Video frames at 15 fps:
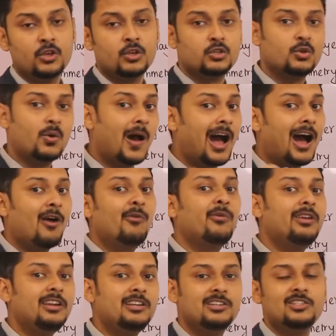So
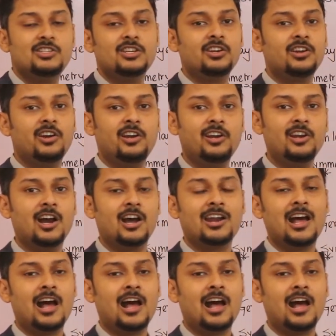how it generally done,